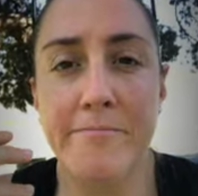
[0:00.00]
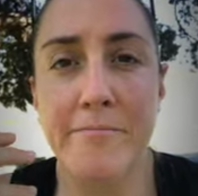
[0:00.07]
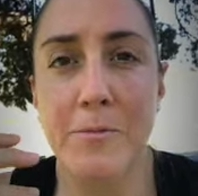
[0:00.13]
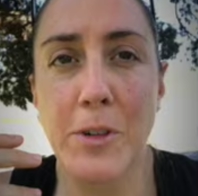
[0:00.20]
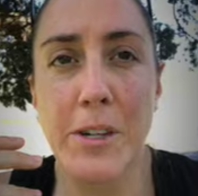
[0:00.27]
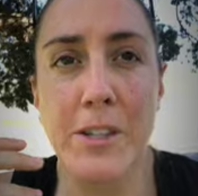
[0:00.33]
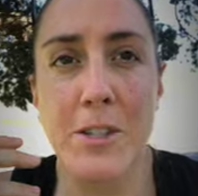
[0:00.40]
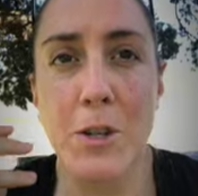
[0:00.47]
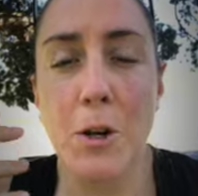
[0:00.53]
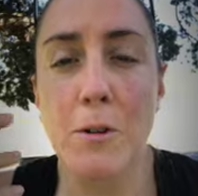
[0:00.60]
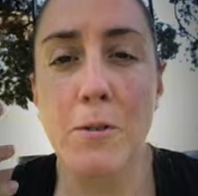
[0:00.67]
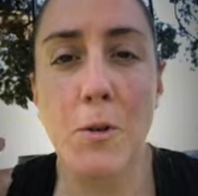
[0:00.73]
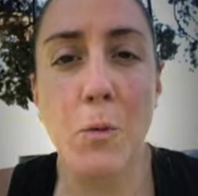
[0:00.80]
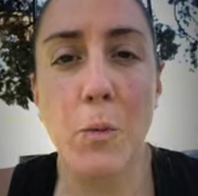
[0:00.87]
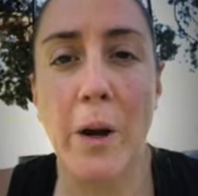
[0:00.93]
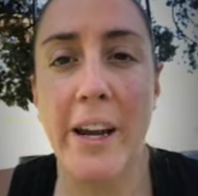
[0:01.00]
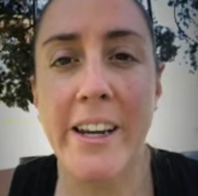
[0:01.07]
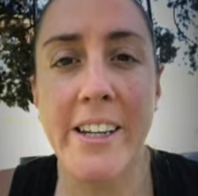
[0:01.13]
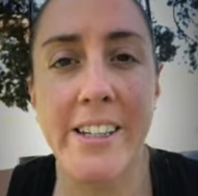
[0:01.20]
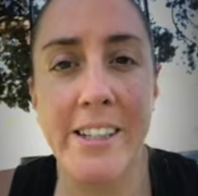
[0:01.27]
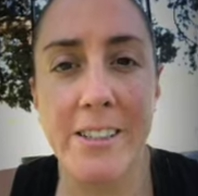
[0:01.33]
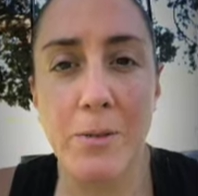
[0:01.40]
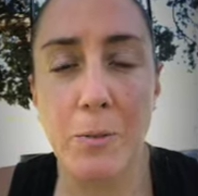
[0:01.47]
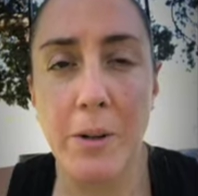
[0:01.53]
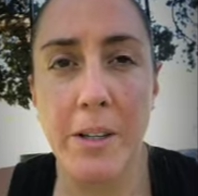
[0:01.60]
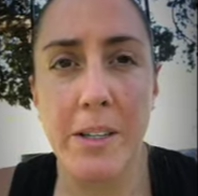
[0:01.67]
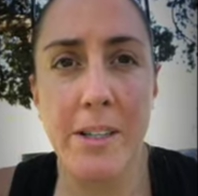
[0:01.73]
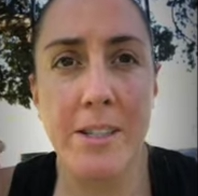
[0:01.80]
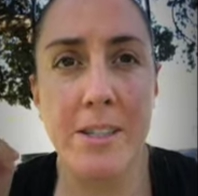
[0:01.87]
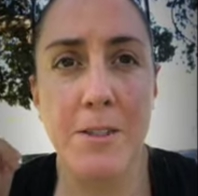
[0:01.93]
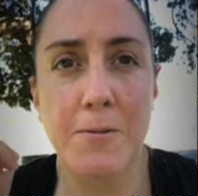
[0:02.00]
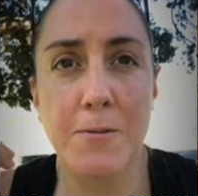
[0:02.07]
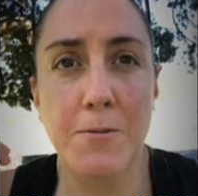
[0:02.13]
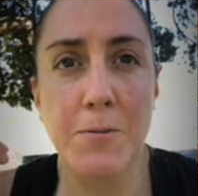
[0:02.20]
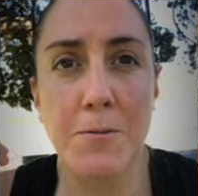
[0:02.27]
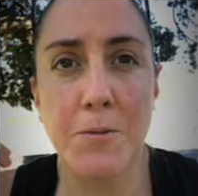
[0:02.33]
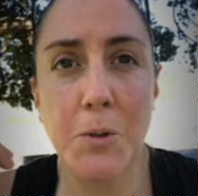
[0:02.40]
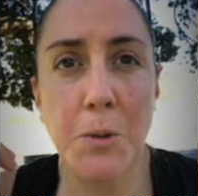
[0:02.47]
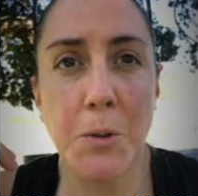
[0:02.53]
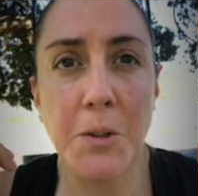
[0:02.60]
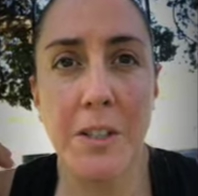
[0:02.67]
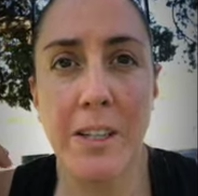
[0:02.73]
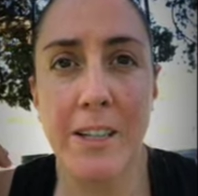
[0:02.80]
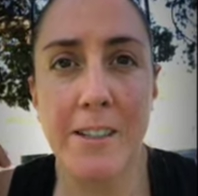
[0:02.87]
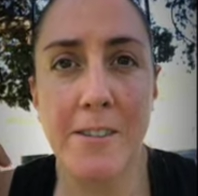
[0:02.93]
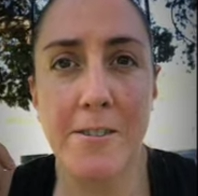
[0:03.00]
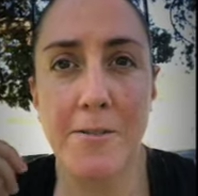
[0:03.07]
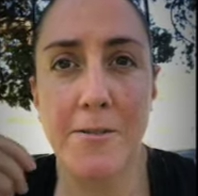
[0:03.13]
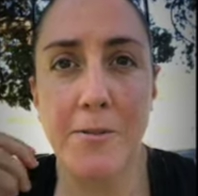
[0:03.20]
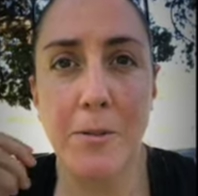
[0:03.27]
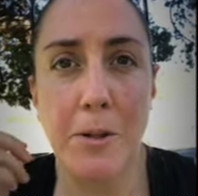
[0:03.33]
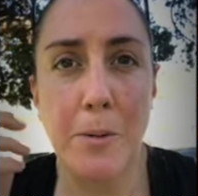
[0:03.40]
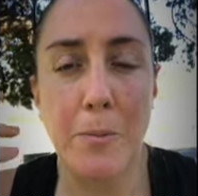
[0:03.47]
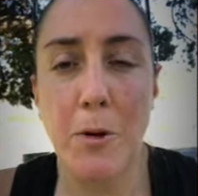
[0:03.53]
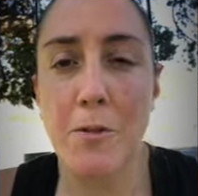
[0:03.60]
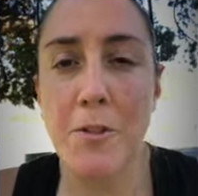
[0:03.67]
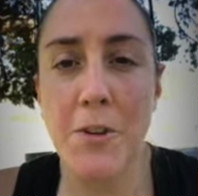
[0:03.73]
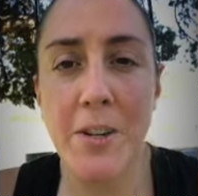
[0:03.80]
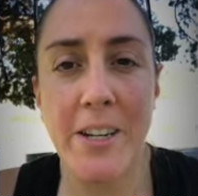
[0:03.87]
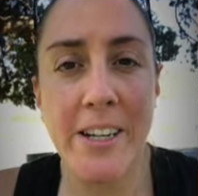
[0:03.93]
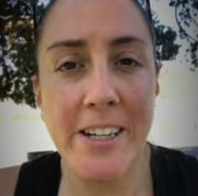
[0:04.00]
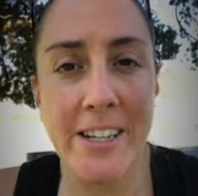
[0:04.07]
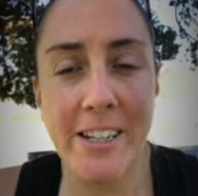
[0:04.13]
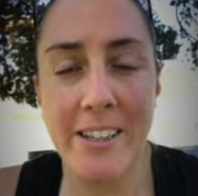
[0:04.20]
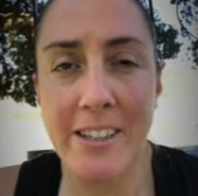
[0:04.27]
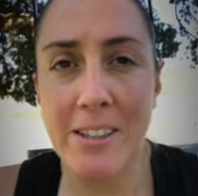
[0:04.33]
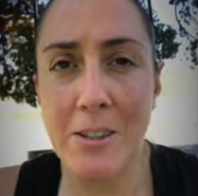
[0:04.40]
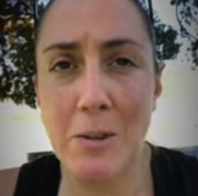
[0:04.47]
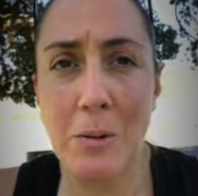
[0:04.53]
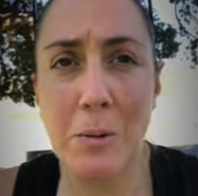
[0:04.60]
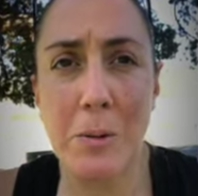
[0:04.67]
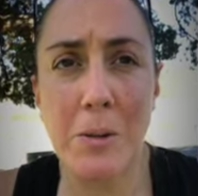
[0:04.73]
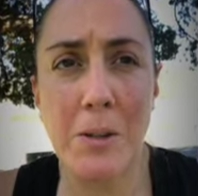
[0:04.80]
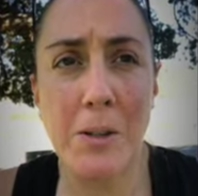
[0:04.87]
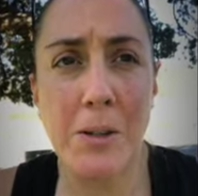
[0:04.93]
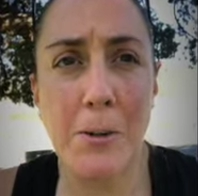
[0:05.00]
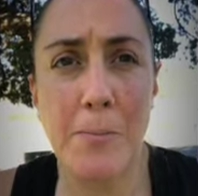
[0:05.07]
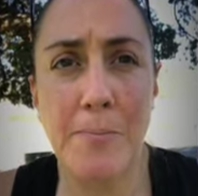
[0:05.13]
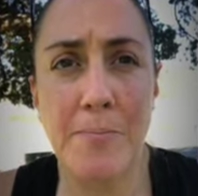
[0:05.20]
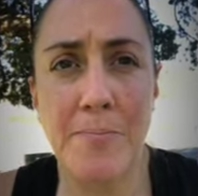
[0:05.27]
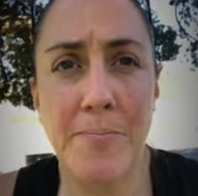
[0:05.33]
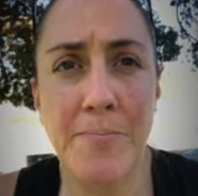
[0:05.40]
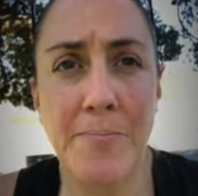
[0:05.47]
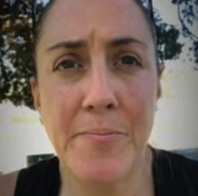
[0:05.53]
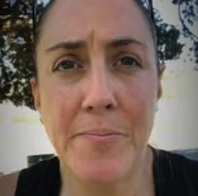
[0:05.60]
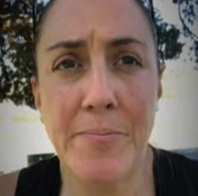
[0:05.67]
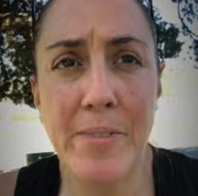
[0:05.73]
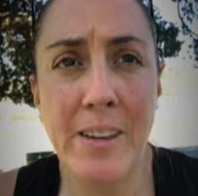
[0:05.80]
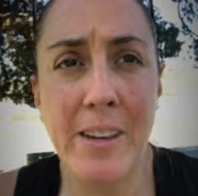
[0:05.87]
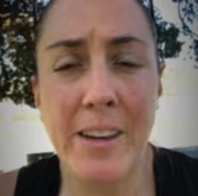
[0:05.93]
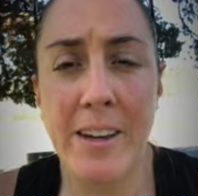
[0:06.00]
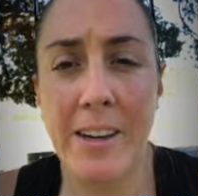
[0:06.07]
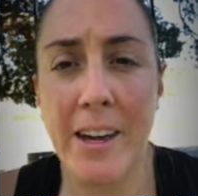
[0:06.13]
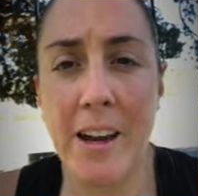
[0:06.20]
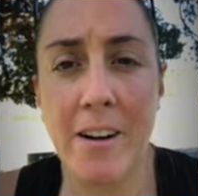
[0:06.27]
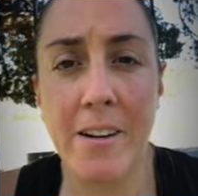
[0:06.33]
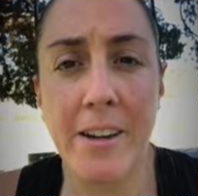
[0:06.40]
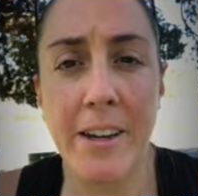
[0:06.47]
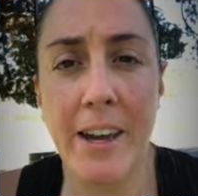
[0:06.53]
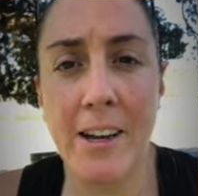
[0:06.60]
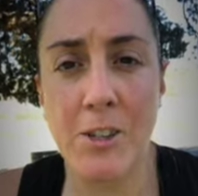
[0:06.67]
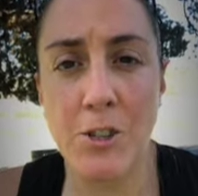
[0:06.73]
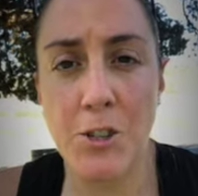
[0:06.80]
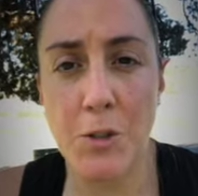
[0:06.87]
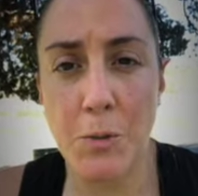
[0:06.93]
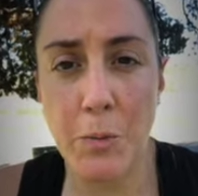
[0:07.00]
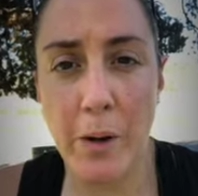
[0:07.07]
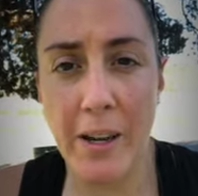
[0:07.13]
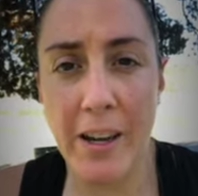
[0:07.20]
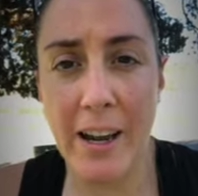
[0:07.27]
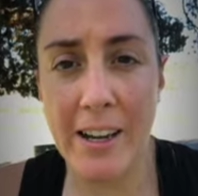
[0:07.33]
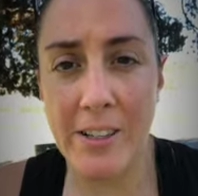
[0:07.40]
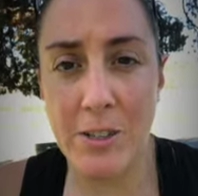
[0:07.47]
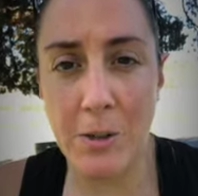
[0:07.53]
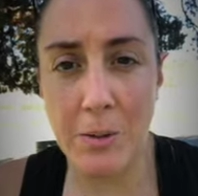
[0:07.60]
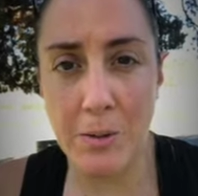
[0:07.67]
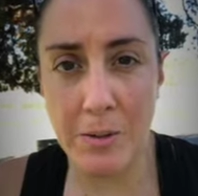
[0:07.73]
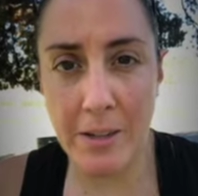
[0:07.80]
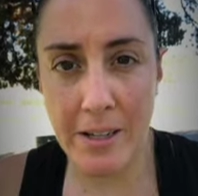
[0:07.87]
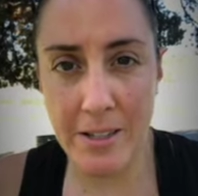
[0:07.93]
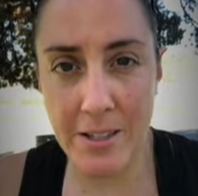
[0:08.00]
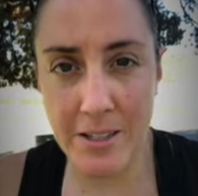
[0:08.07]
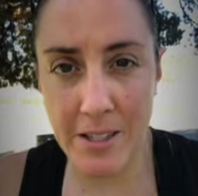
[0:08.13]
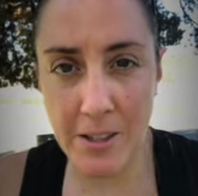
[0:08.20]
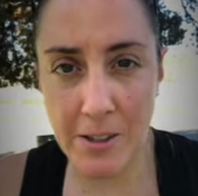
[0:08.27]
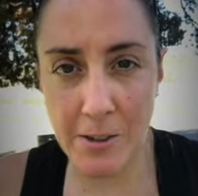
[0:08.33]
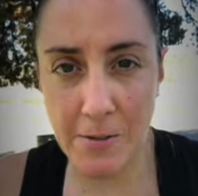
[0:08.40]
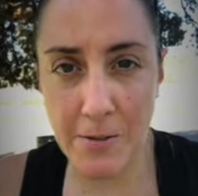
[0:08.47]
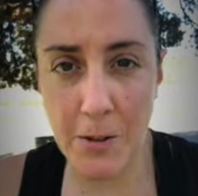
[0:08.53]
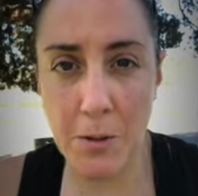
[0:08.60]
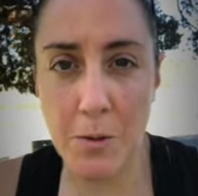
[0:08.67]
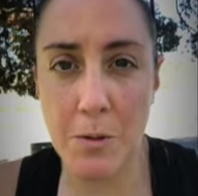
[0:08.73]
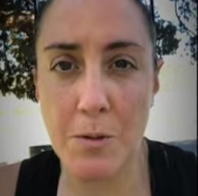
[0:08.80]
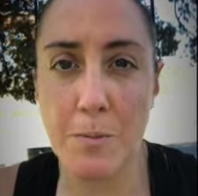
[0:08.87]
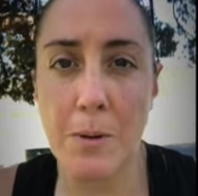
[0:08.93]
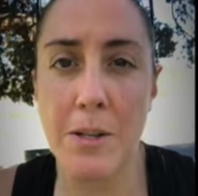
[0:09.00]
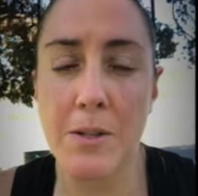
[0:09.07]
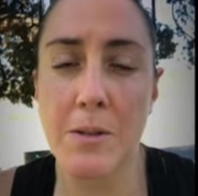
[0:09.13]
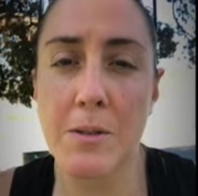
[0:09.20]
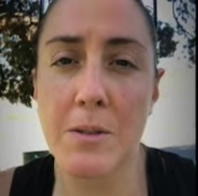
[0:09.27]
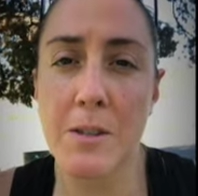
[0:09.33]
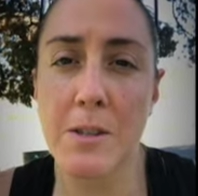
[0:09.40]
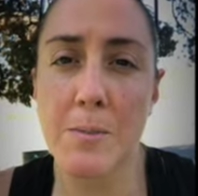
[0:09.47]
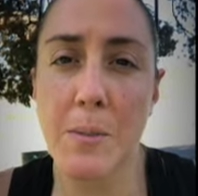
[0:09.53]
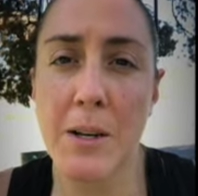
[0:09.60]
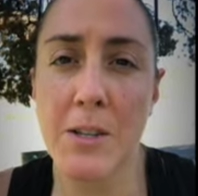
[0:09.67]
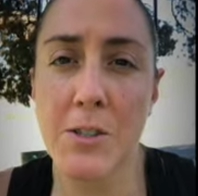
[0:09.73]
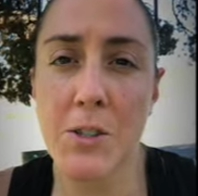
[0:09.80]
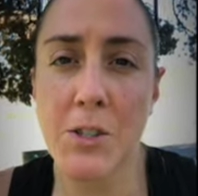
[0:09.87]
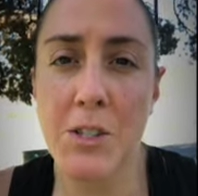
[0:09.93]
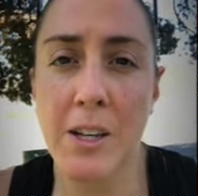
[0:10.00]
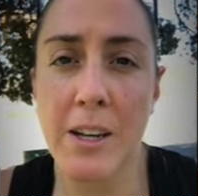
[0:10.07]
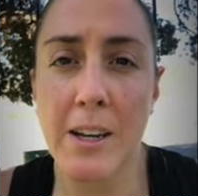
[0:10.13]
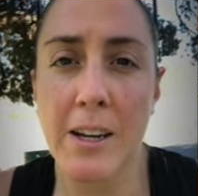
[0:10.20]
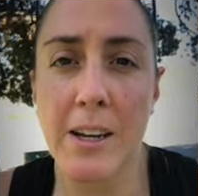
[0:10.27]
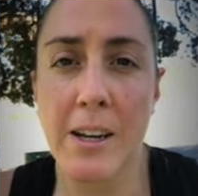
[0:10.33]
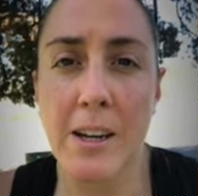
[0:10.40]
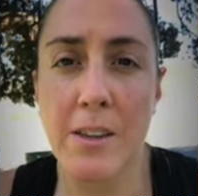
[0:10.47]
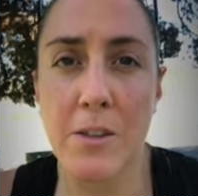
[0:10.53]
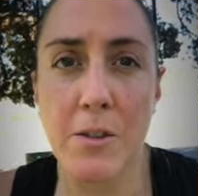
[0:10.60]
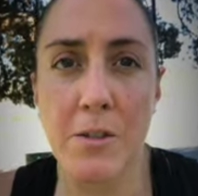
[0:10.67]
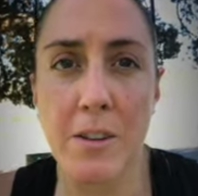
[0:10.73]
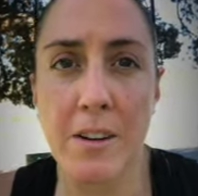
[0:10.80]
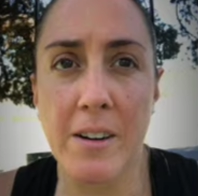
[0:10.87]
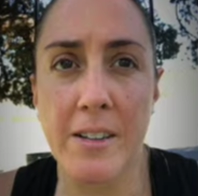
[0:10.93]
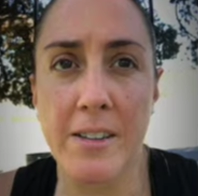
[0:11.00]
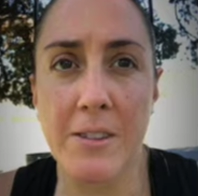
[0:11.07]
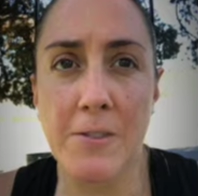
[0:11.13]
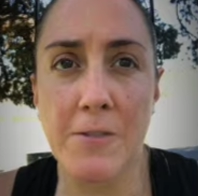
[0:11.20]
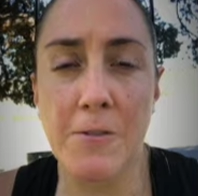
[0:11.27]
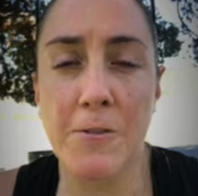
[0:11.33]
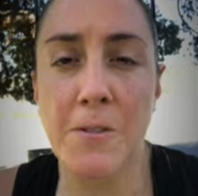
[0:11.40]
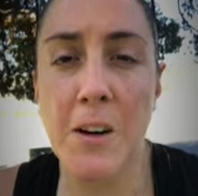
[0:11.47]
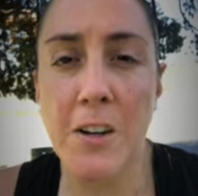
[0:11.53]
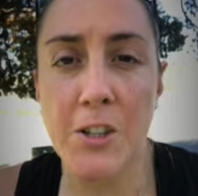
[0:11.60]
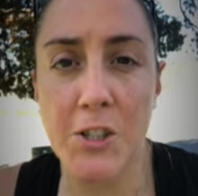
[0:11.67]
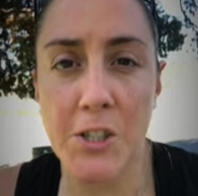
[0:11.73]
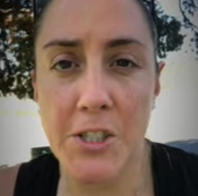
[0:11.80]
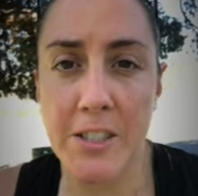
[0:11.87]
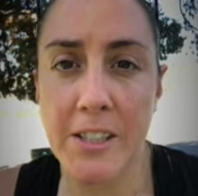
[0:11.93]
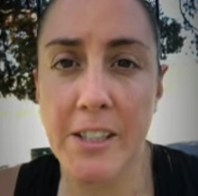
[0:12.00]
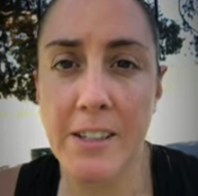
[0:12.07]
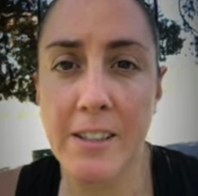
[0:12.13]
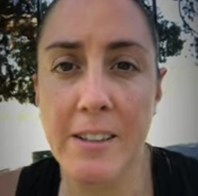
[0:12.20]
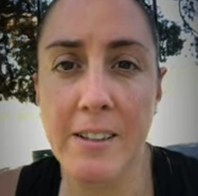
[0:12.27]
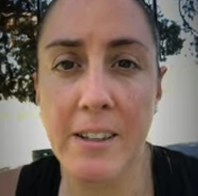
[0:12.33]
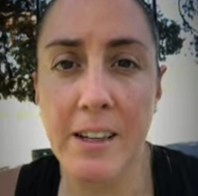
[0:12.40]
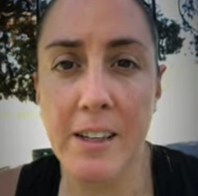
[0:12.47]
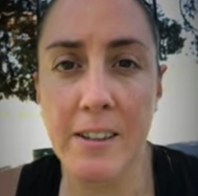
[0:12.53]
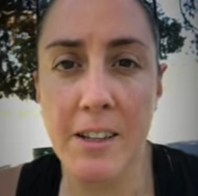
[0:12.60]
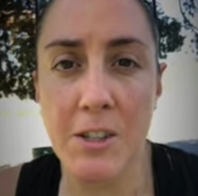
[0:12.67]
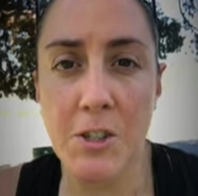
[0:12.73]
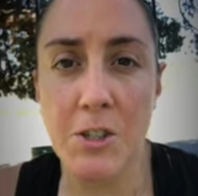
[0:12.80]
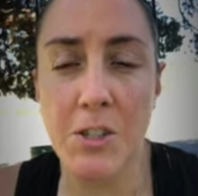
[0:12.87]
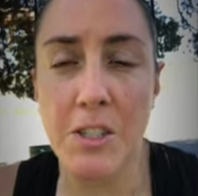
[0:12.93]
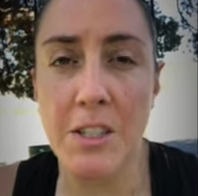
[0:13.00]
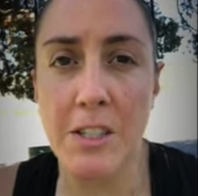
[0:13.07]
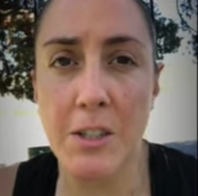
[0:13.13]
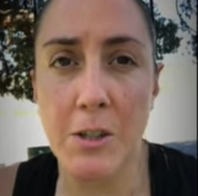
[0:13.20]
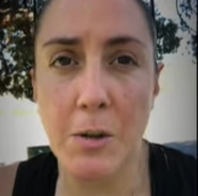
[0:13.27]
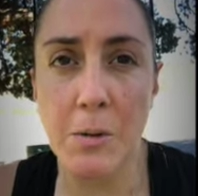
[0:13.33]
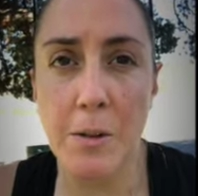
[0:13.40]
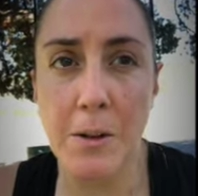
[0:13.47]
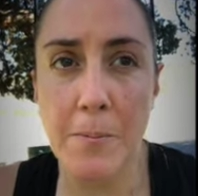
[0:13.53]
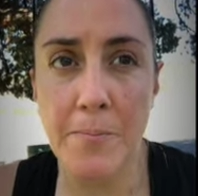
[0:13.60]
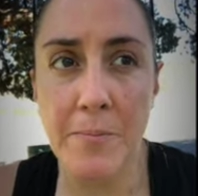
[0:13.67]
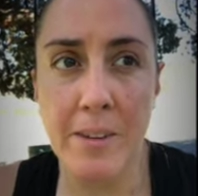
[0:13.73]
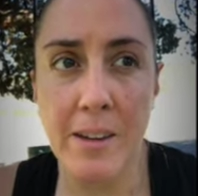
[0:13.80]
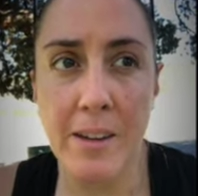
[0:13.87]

when it's overweighted, when it's when I'm overeating or carrying extra weight, I don't necessarily feel those muscles as much. They're not functioning like they should. To